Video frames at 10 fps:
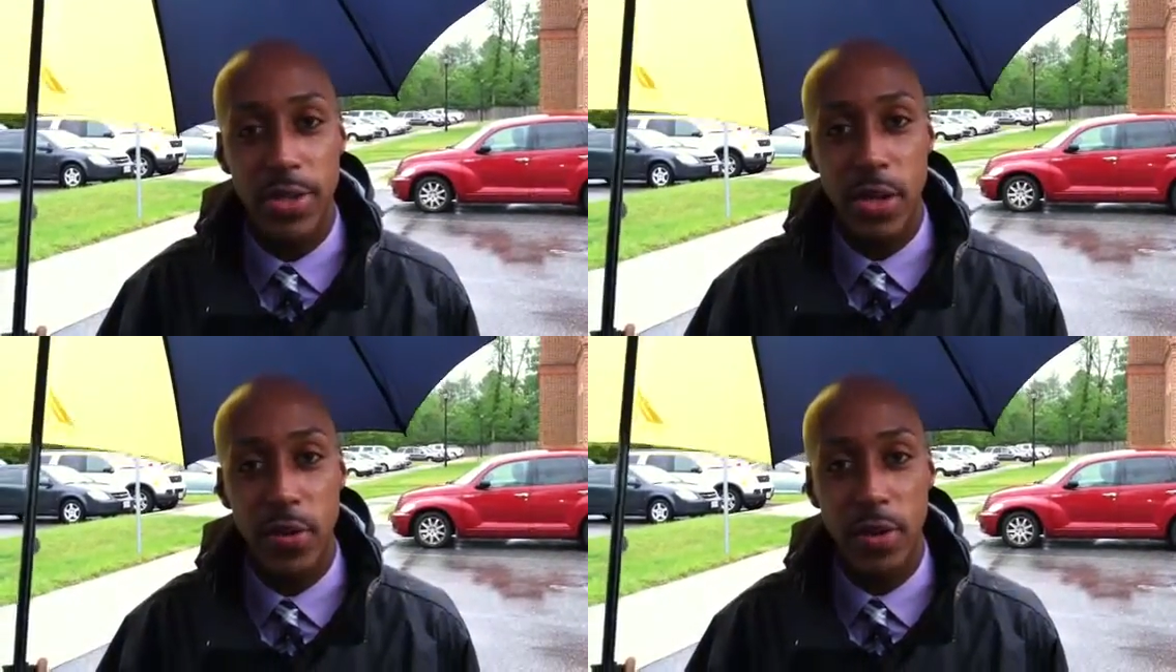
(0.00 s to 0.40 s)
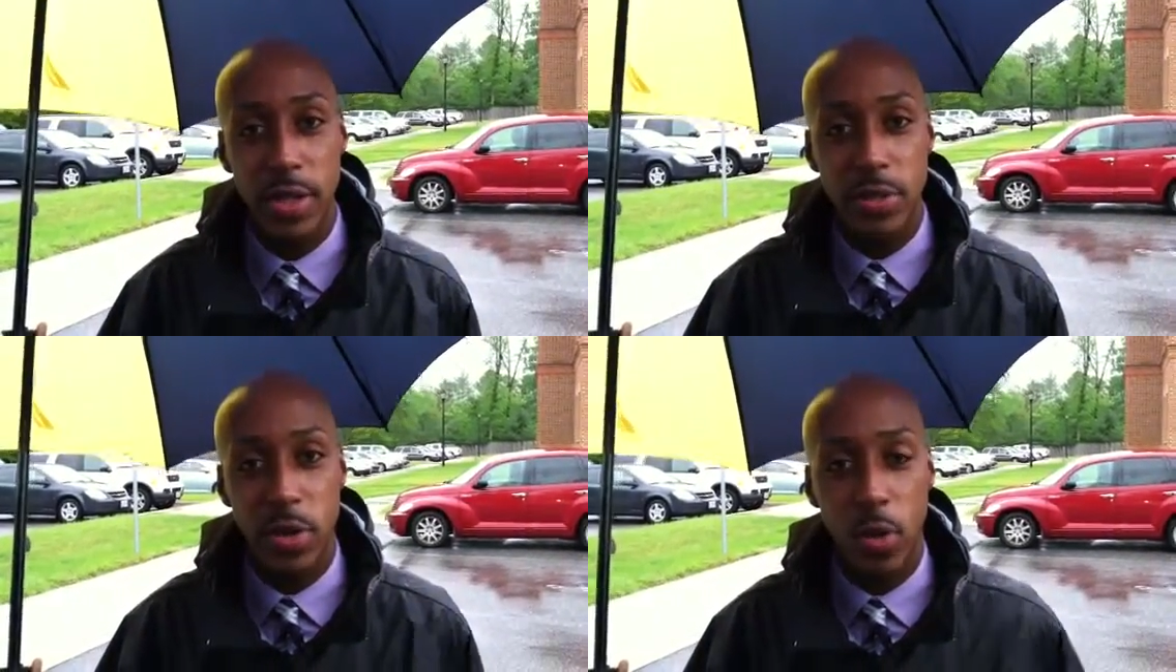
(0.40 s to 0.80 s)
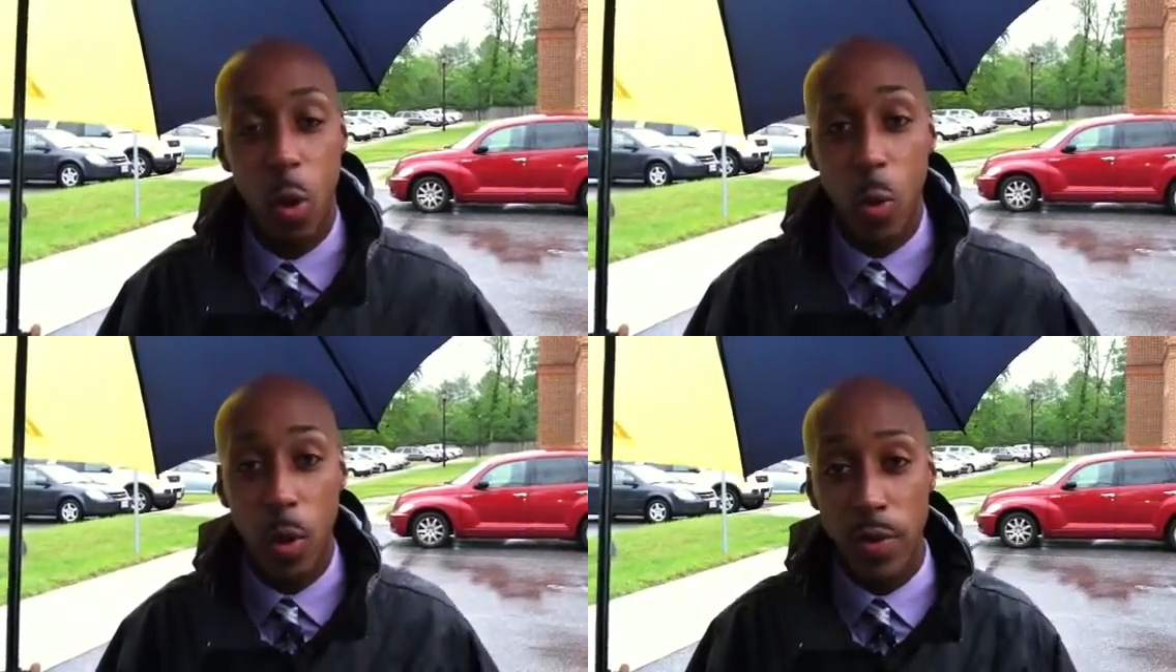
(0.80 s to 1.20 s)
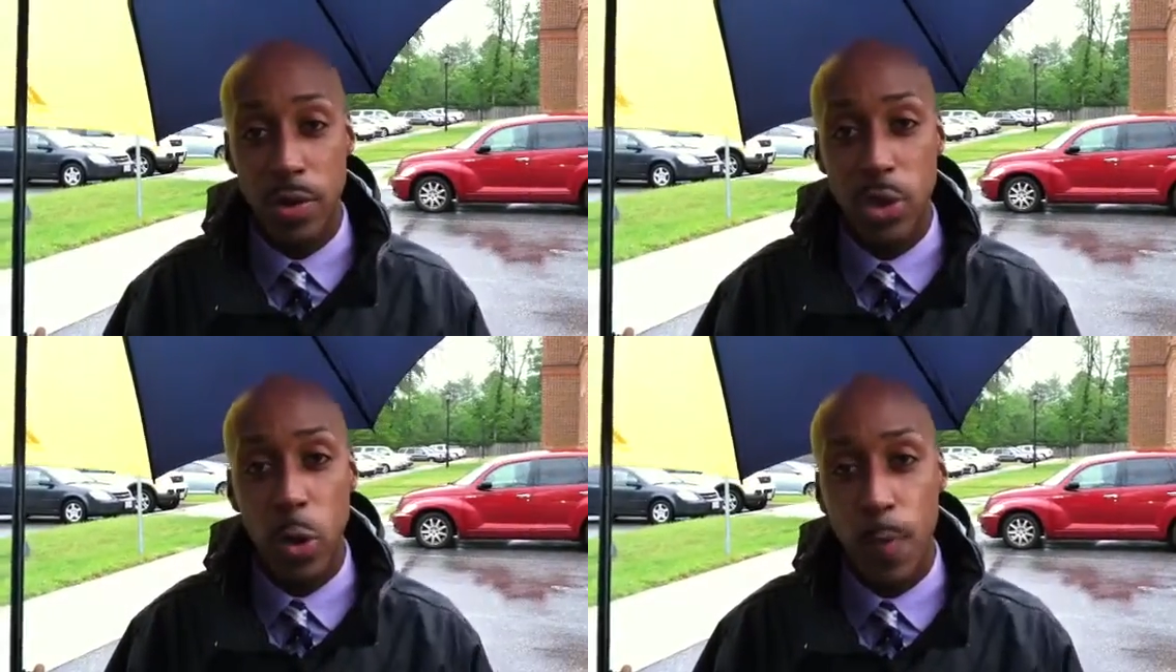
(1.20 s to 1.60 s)
General District Court where the
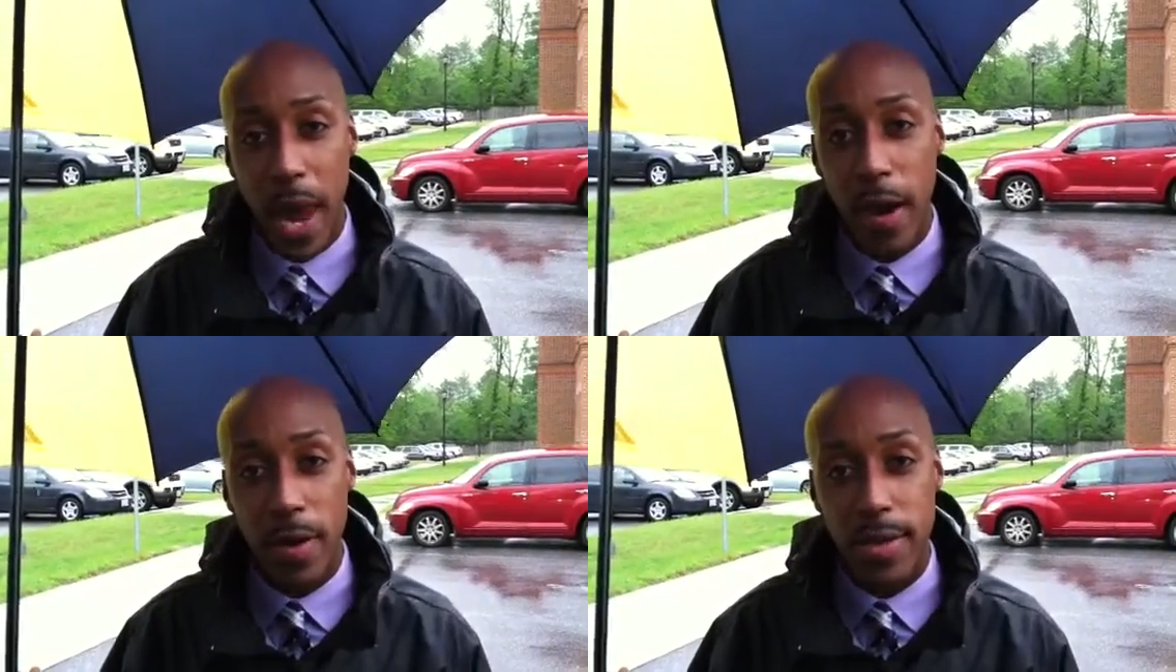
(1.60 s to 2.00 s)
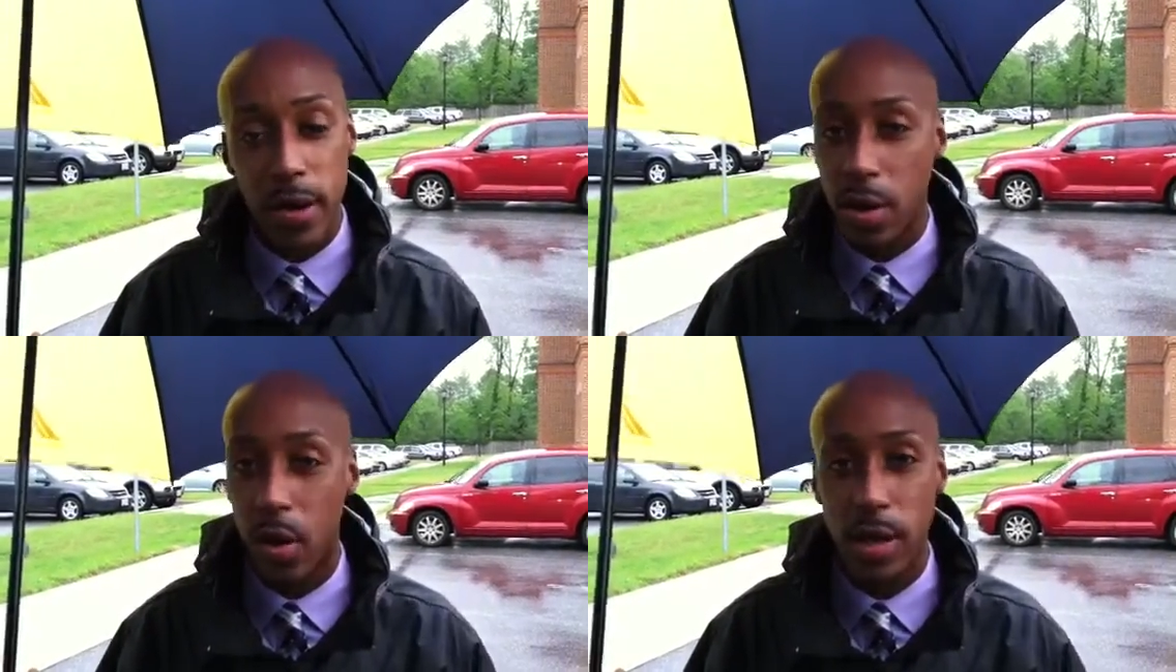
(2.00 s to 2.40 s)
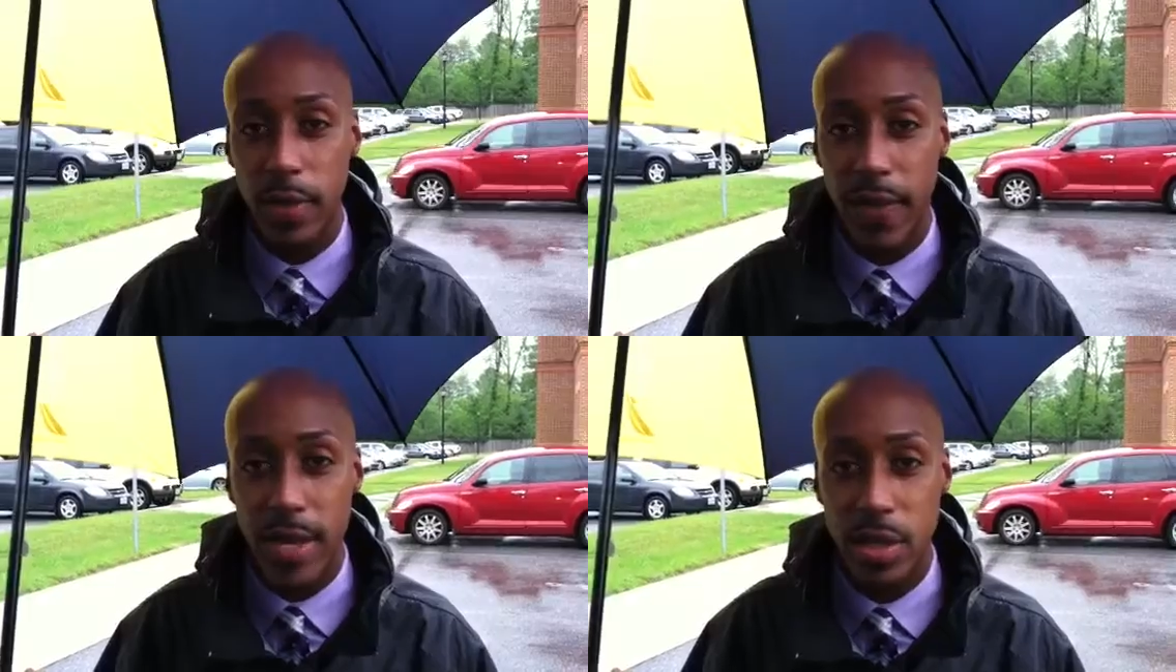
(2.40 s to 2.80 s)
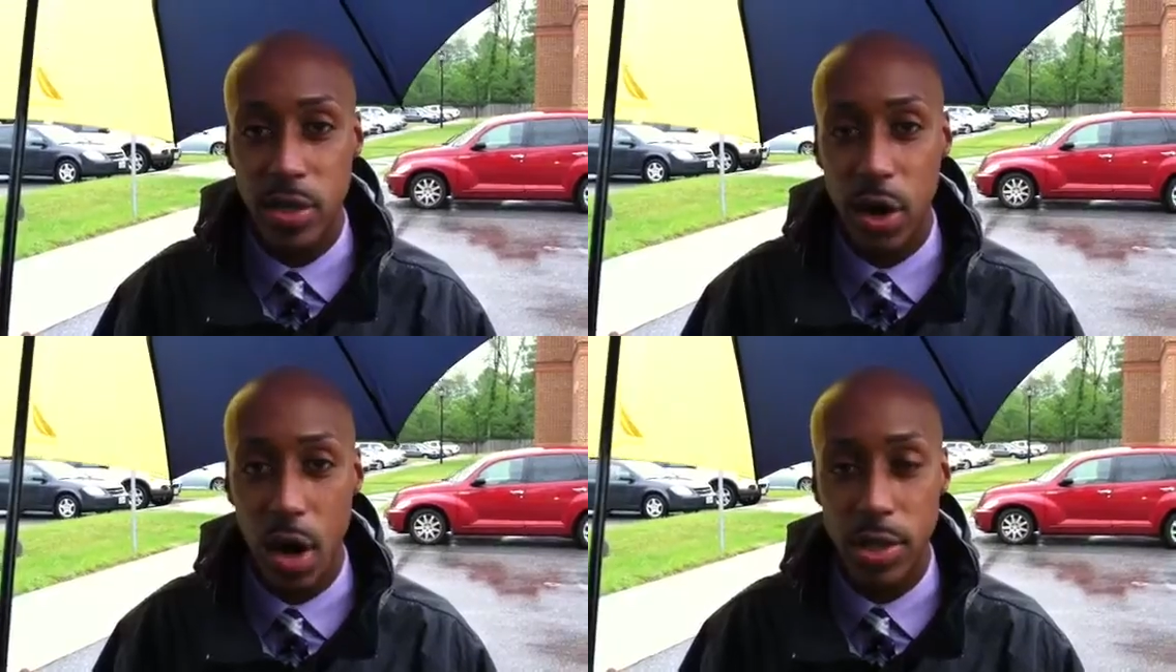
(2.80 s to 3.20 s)
two parents here currently facing
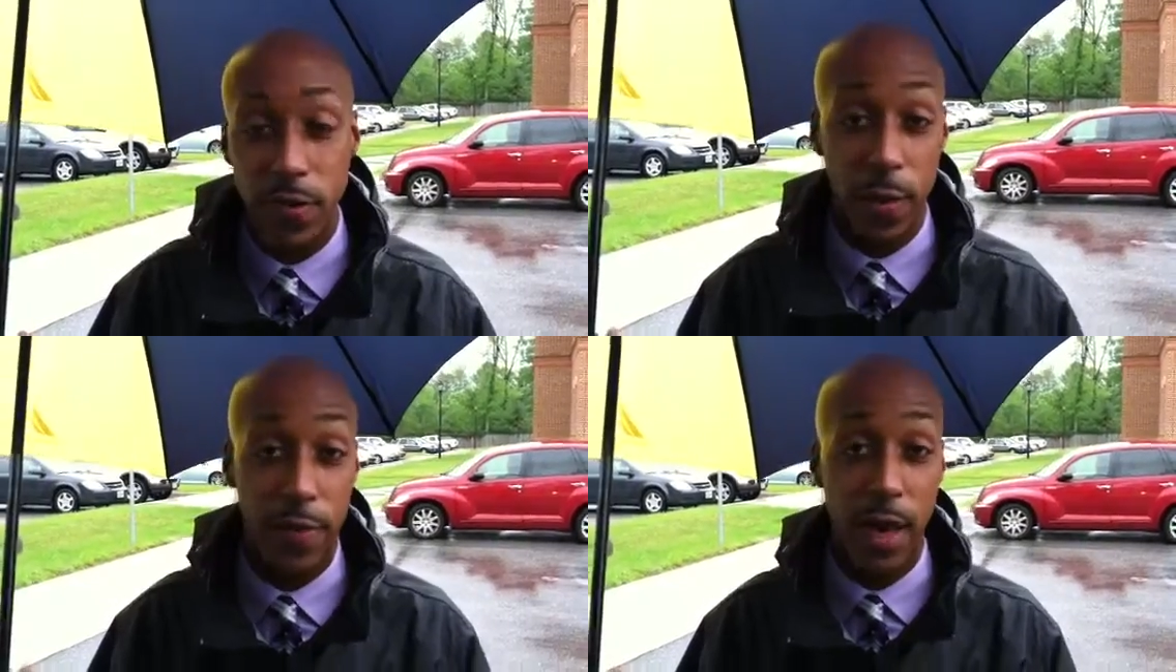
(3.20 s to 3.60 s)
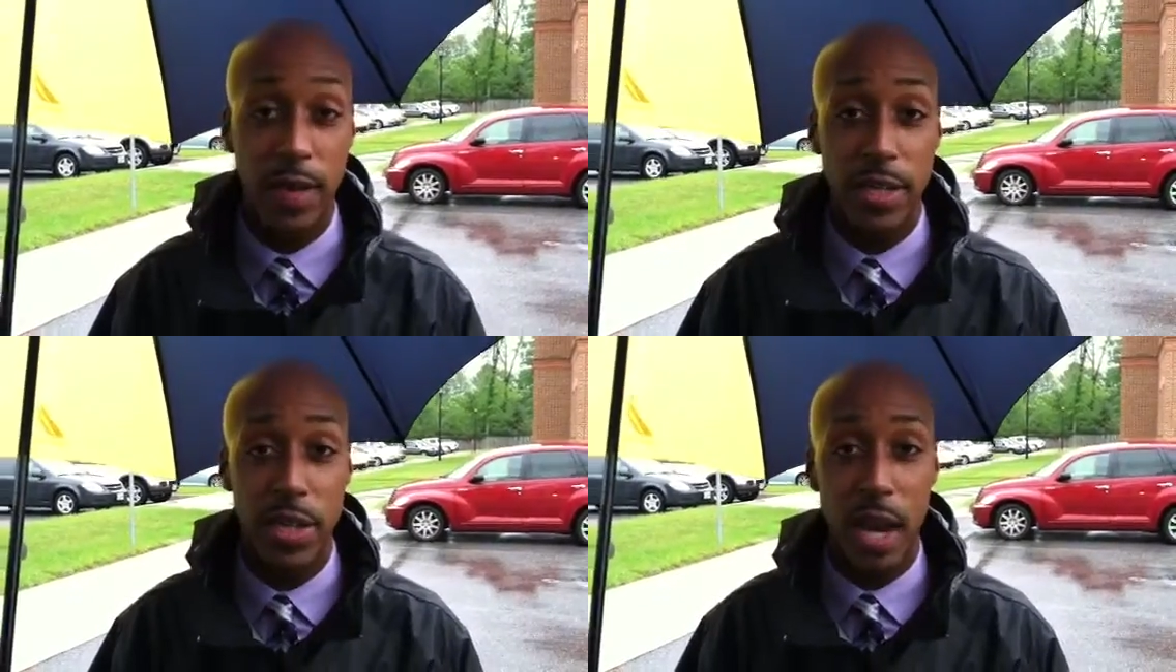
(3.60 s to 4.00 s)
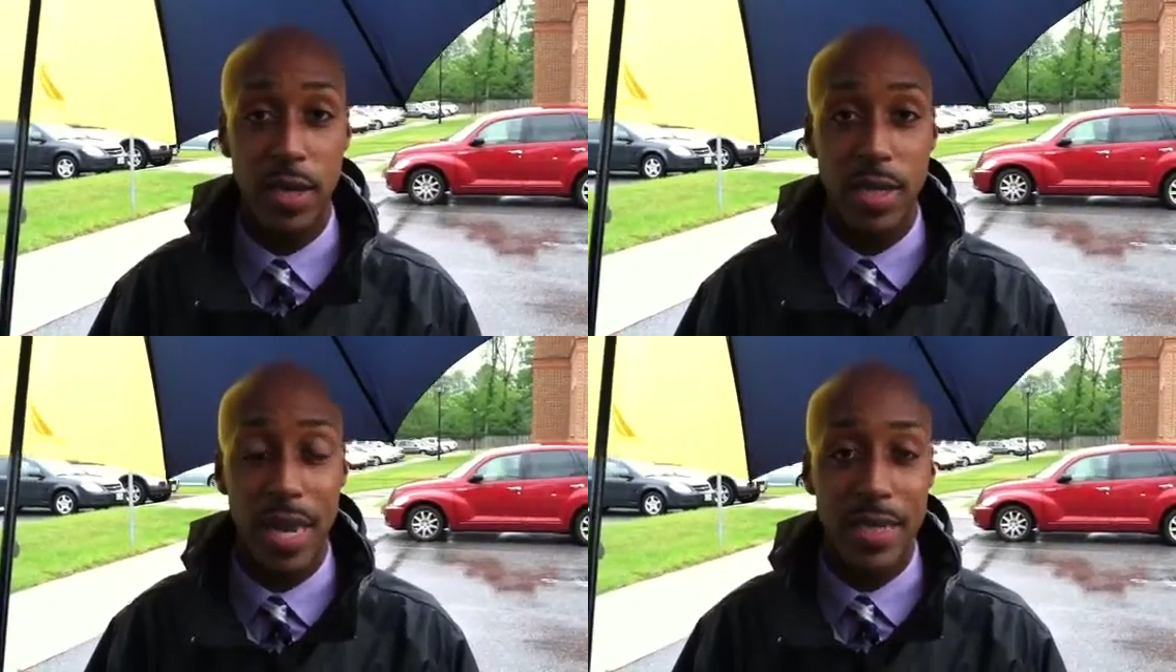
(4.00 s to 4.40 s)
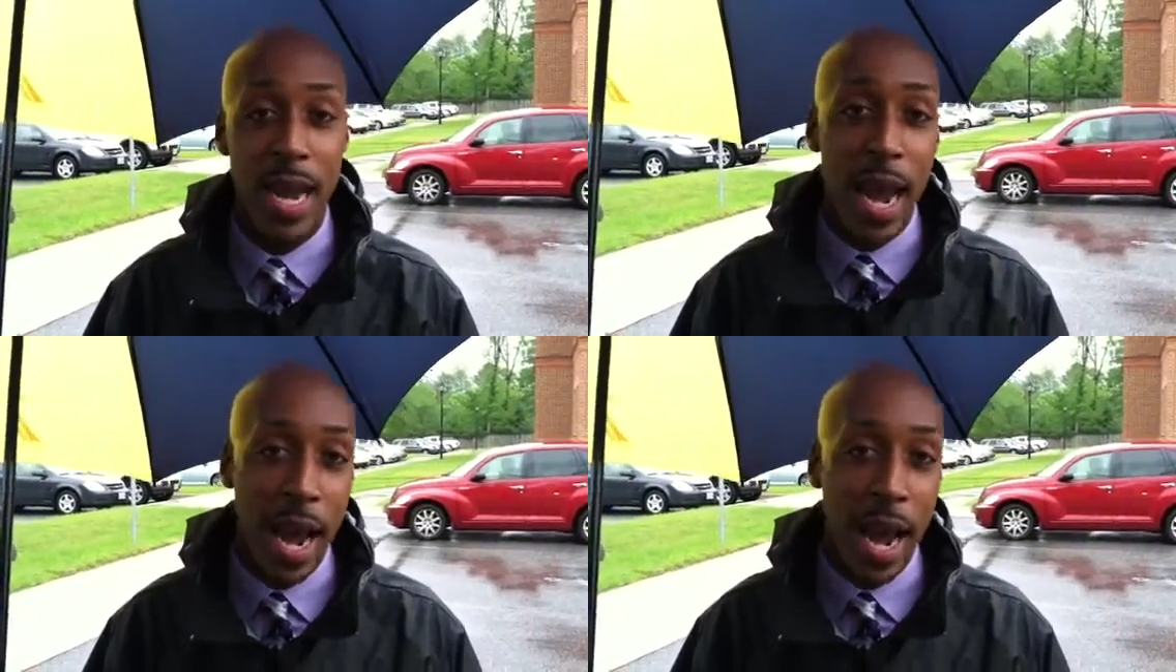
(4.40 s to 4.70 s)
charges for felony child neglect